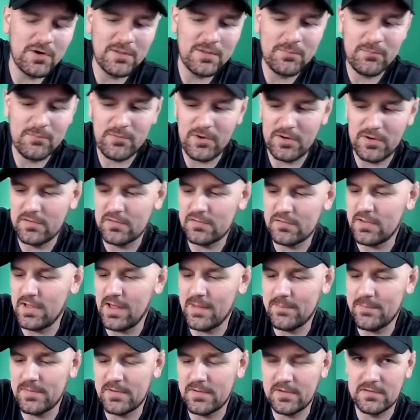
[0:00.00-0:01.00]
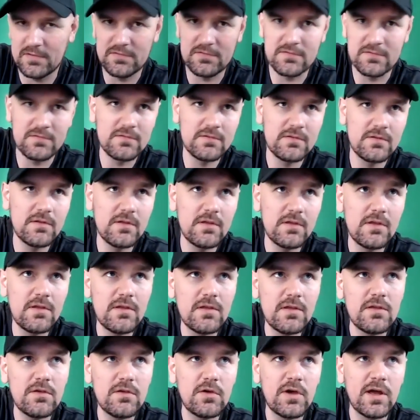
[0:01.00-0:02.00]
to bring this up because
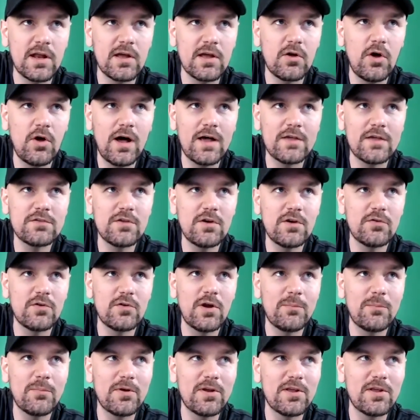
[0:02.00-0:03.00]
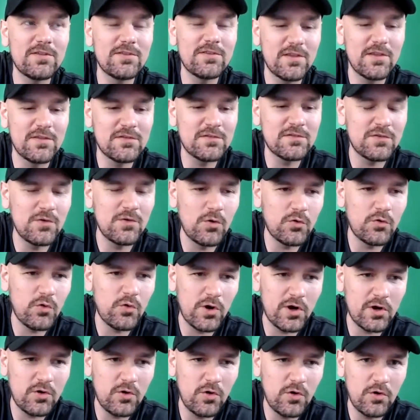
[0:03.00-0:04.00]
you kind of glossed over it, but it, it's so
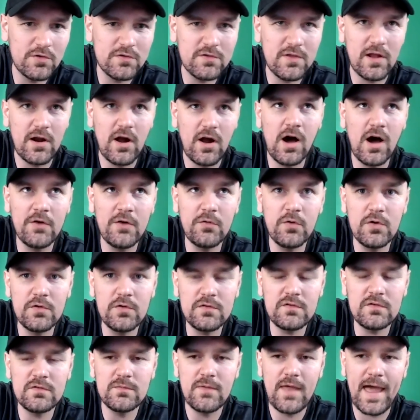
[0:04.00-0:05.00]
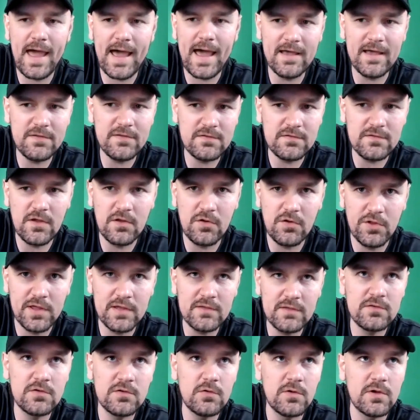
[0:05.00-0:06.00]
critical, is that Andros has a
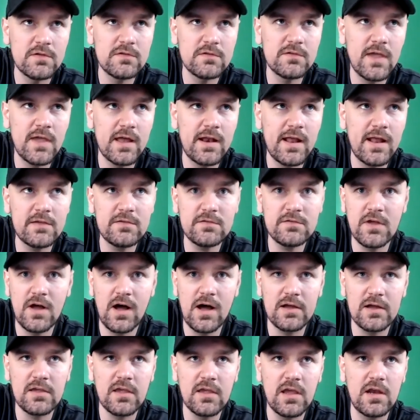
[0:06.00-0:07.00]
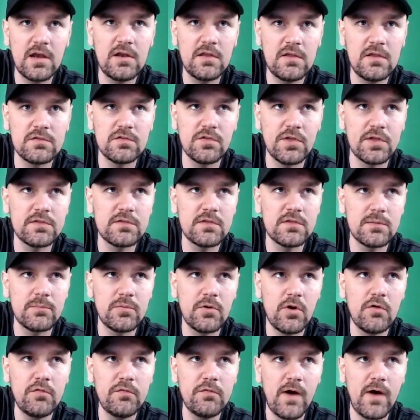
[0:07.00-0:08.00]
link to his TEDx talk in his LinkedIn
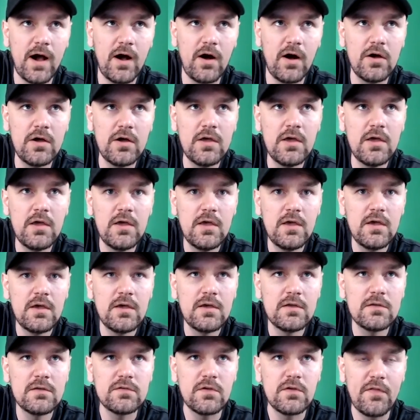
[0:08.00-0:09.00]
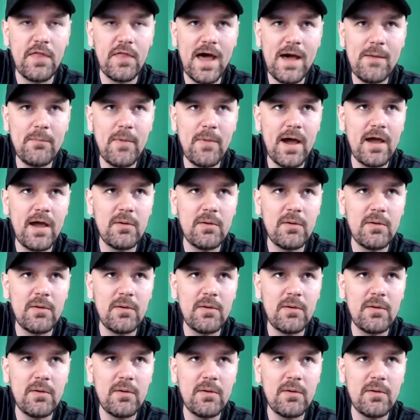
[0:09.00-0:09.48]
profile. So that might,